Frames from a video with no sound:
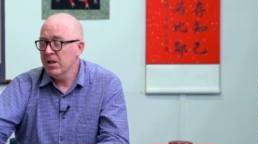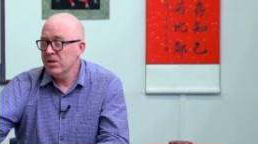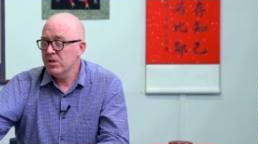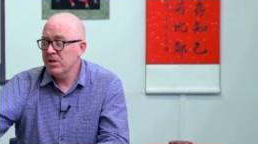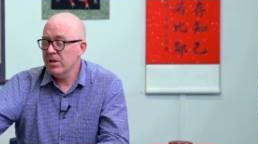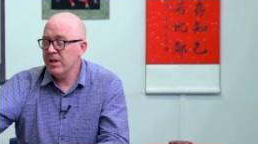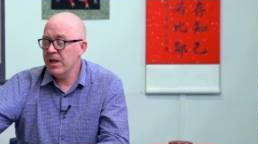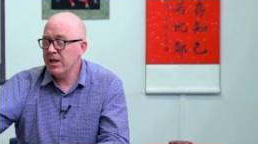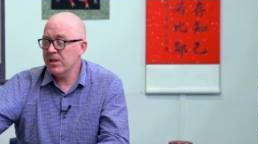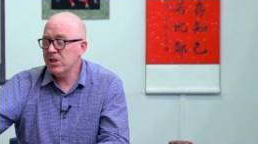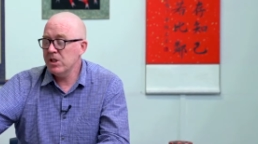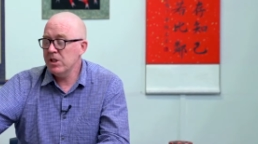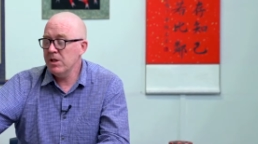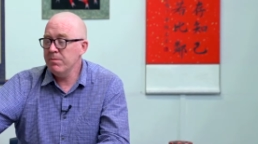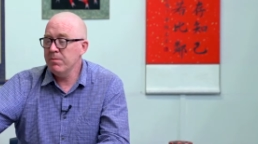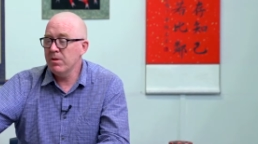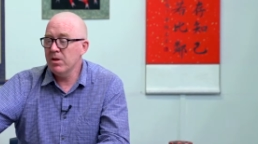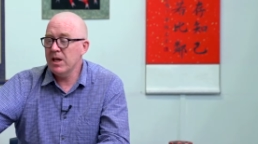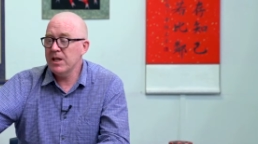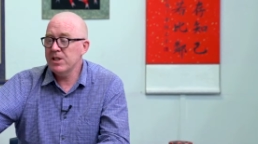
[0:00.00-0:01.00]
So that
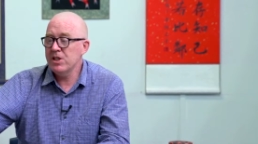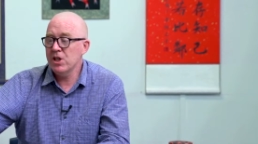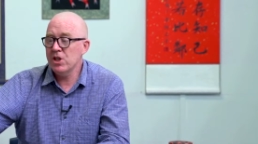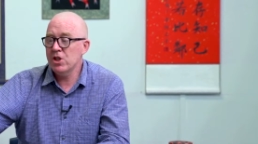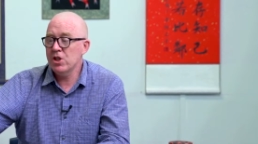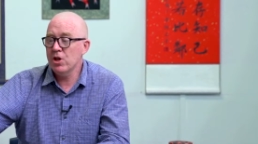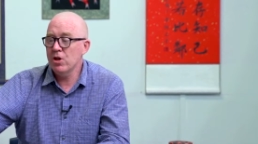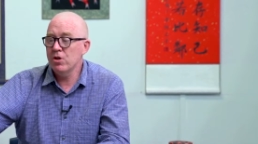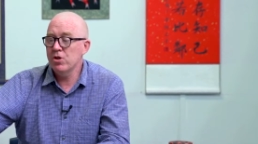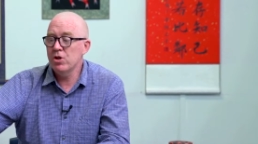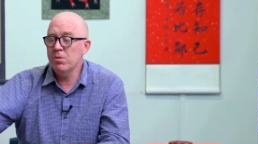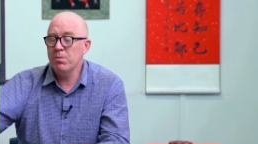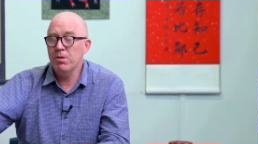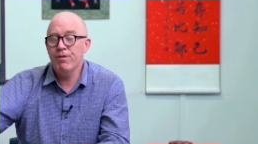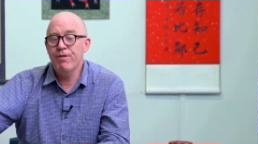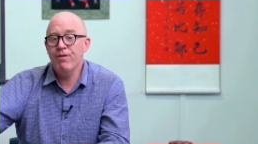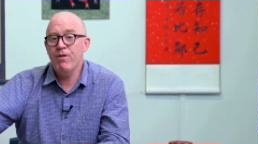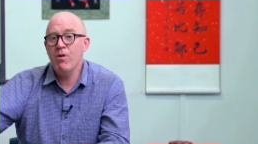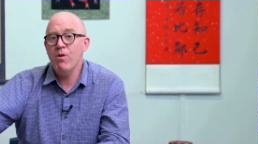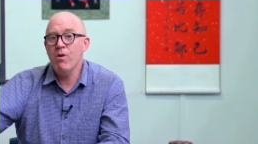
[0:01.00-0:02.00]
symbol I just showed you
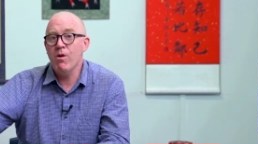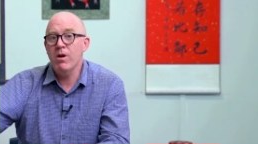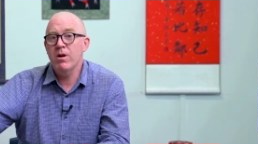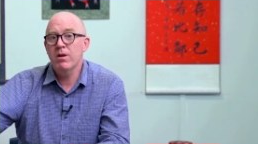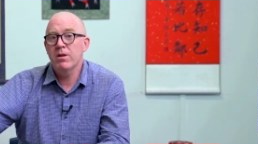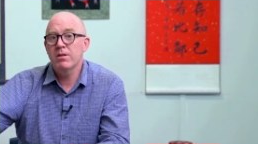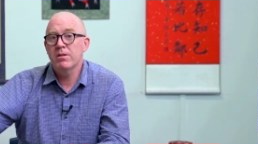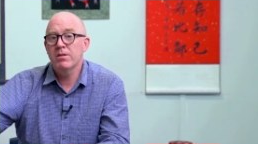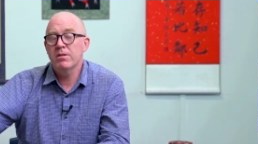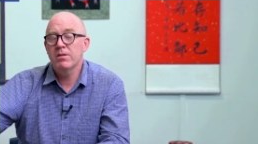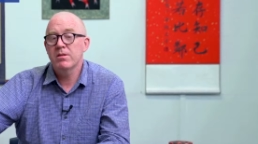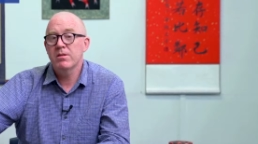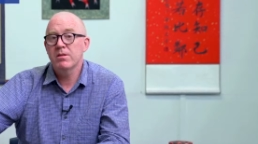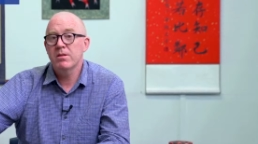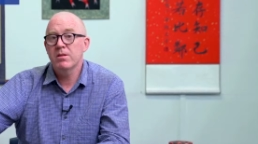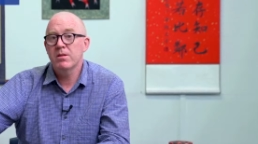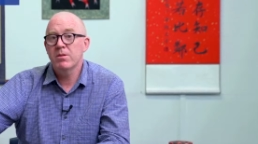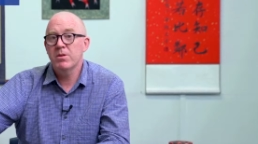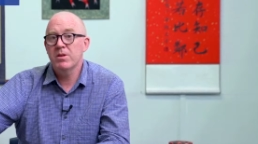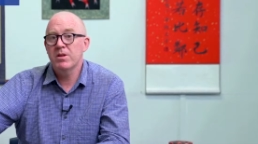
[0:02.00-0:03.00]
before,
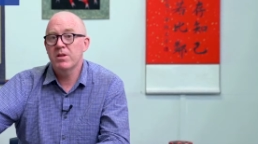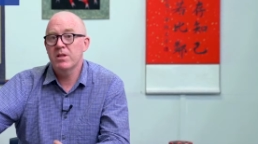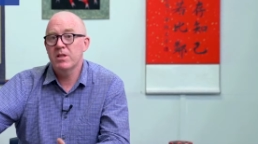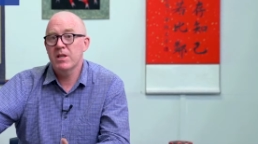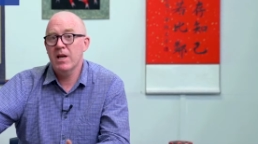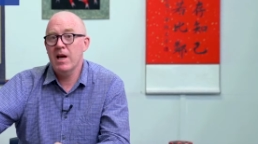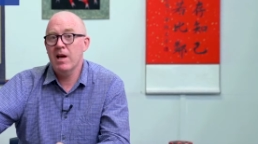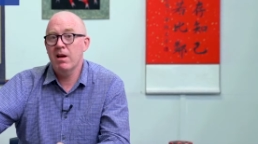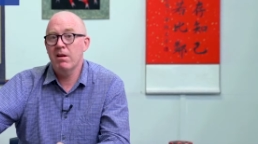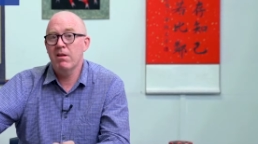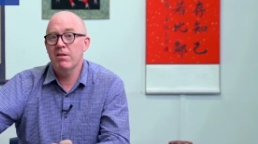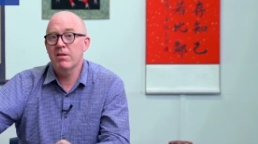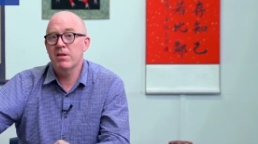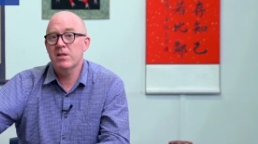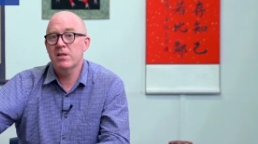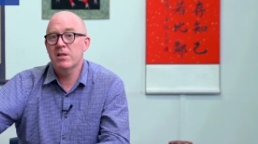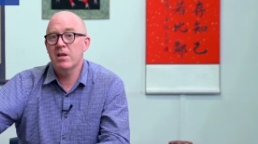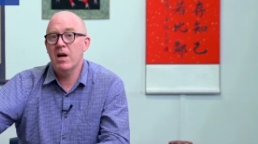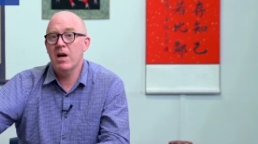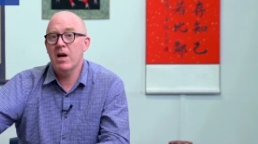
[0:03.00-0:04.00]
with the tail on the
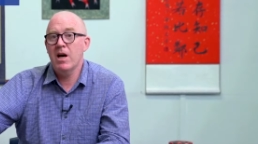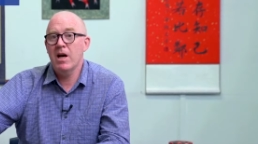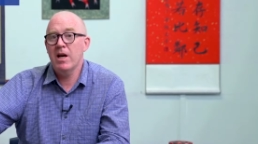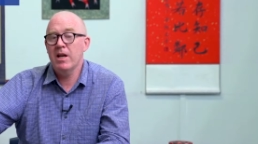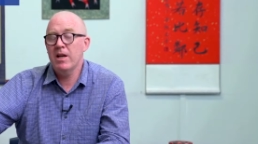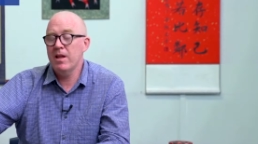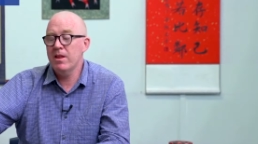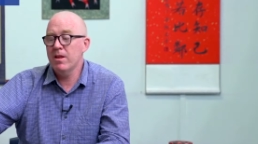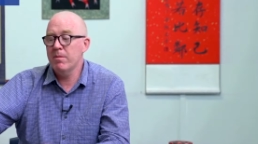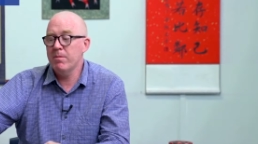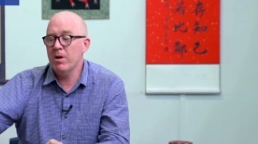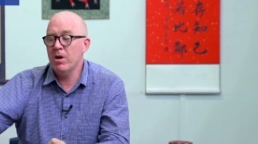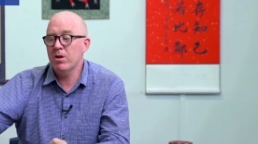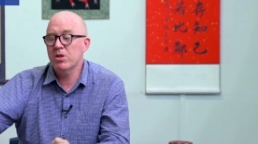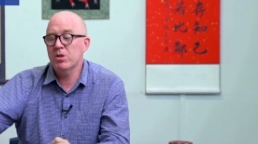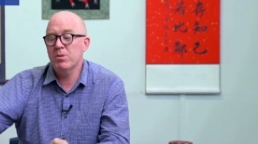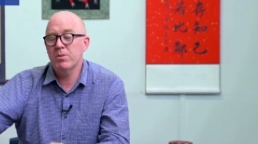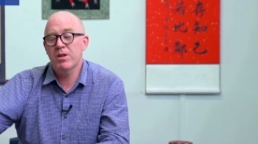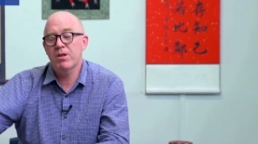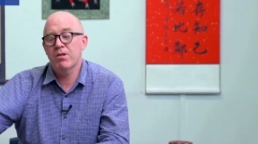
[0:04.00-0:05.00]
side and the
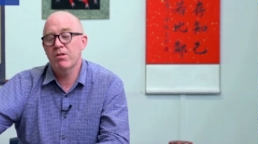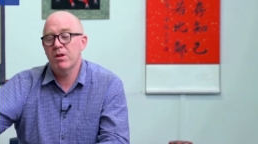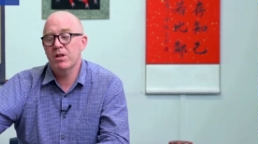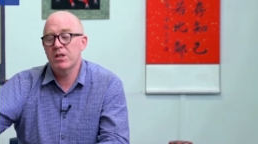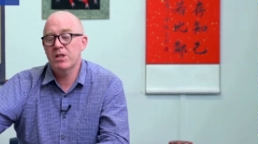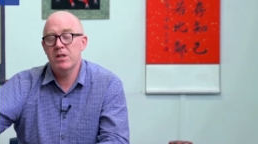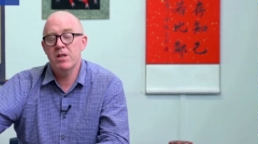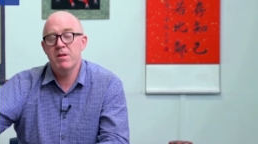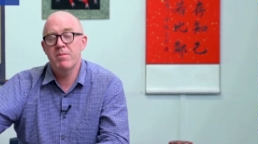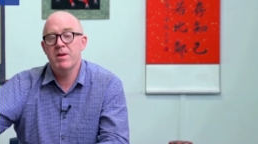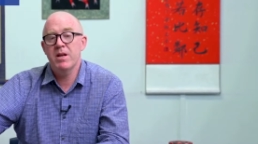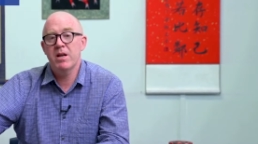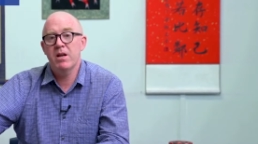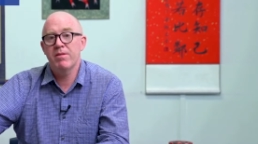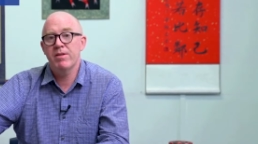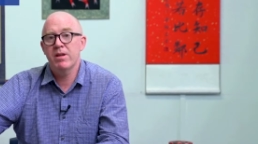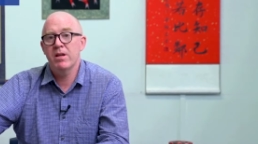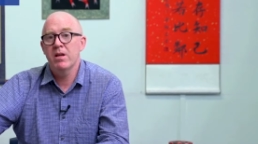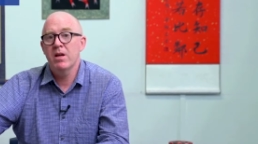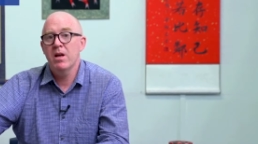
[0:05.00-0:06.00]
box with the cross in the middle
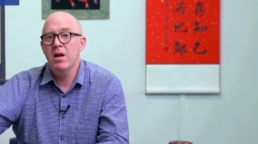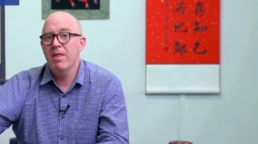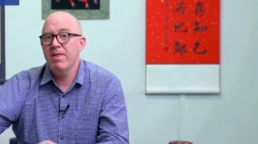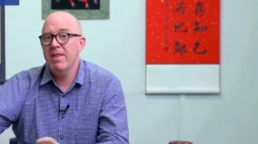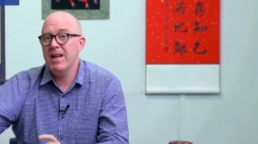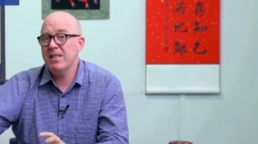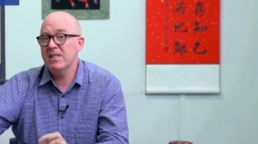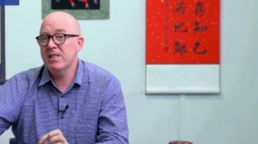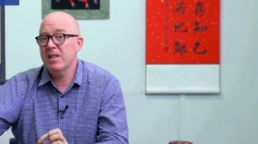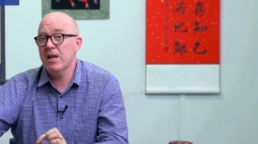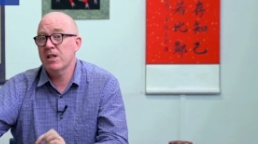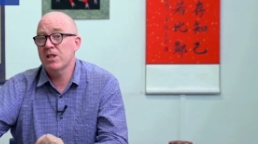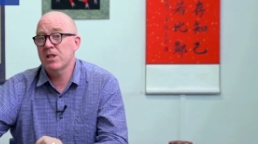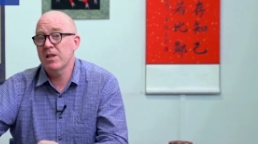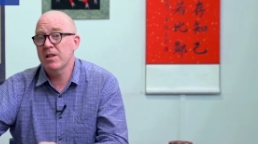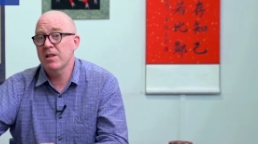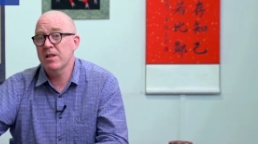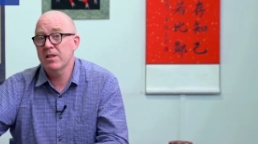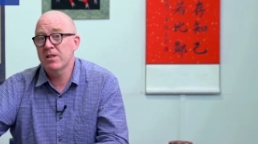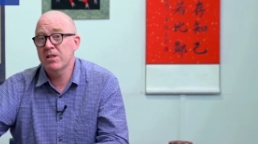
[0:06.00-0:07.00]
of it, that's
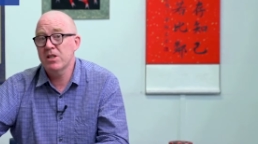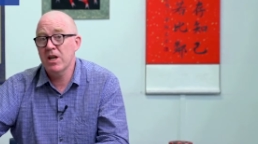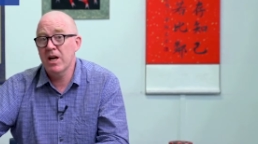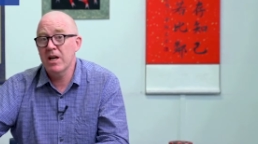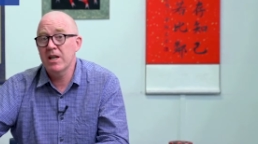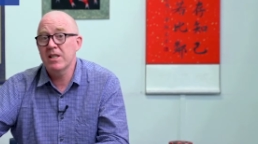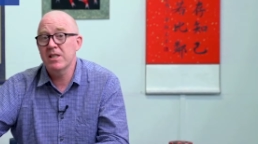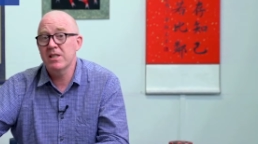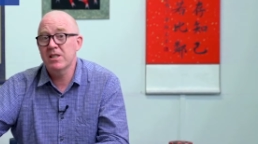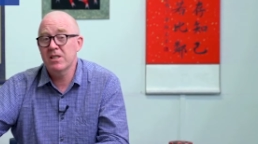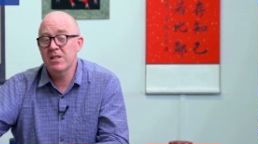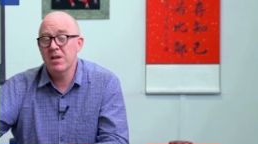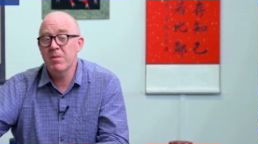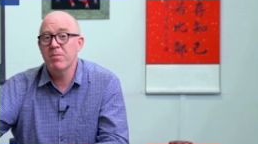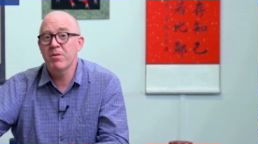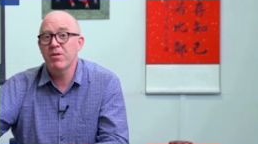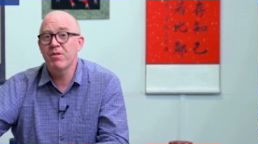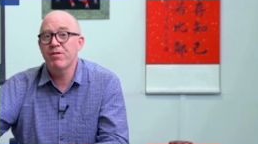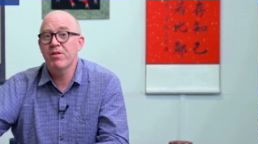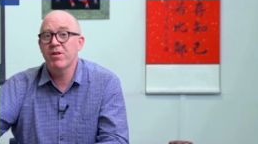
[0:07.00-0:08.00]
actually the Chinese
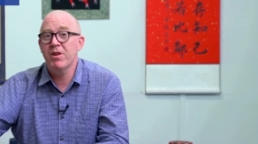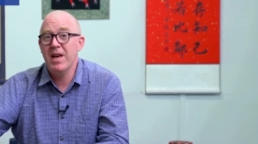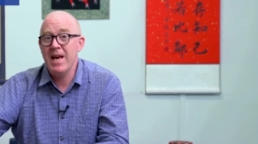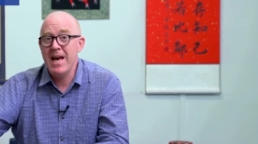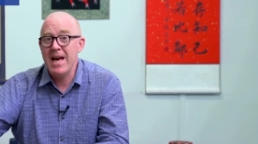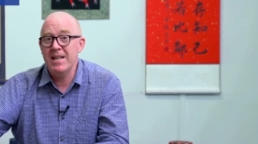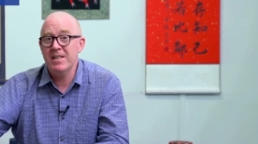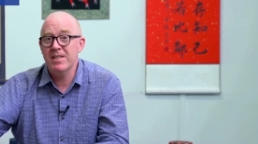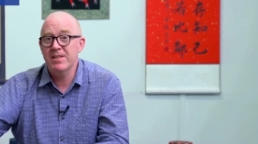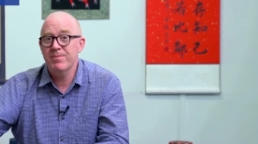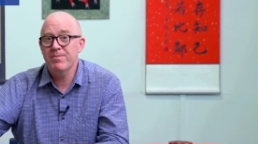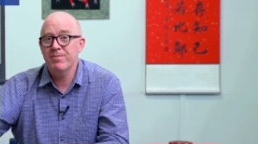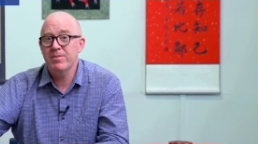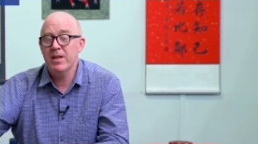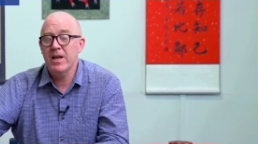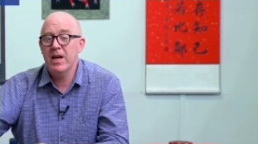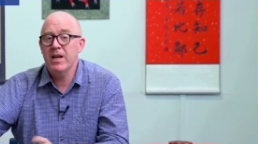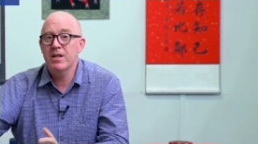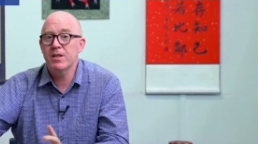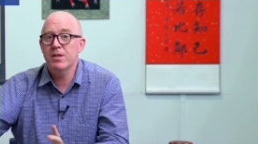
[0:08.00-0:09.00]
symbol for cat.
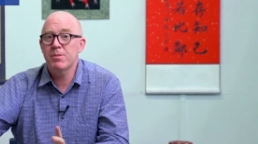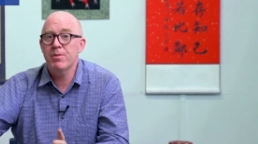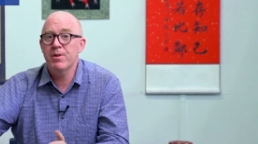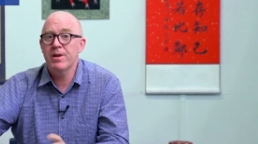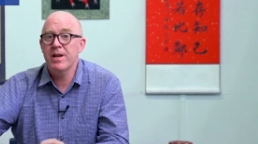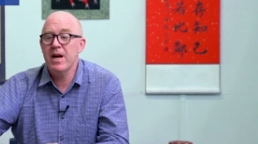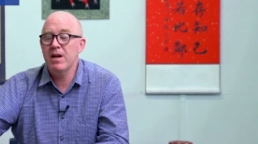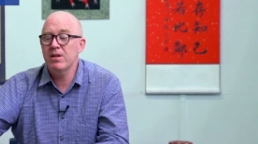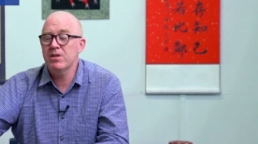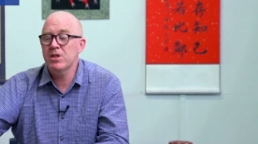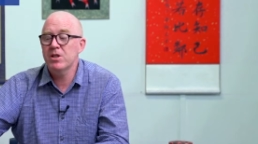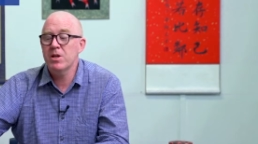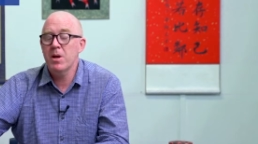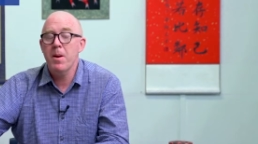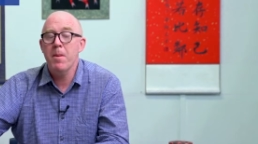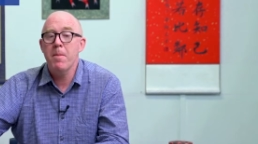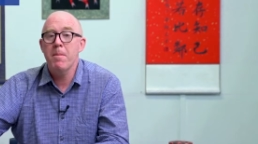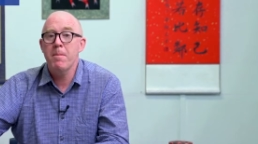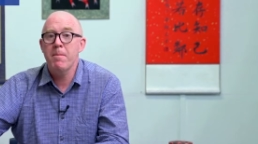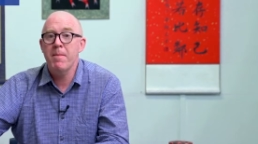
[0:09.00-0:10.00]
And it's pronounced
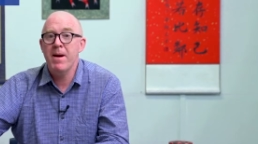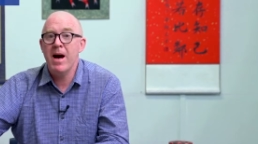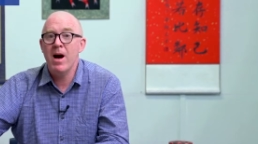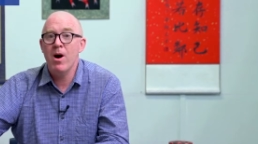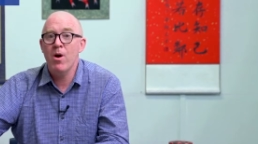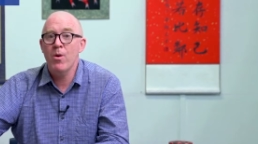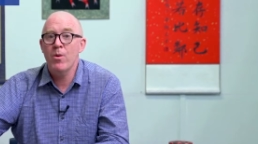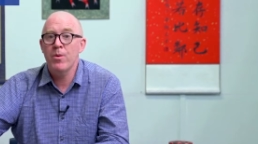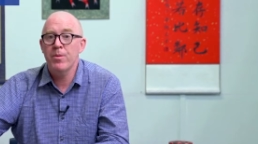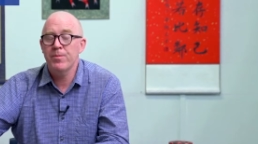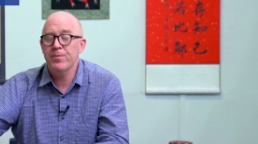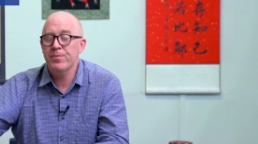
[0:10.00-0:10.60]
Mao.